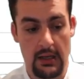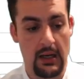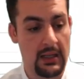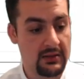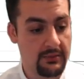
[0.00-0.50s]
I
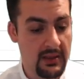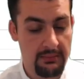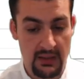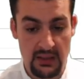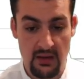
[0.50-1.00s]
like to make
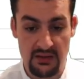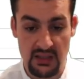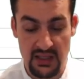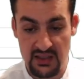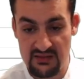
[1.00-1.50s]
money on the
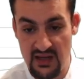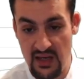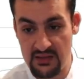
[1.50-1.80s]
lending side,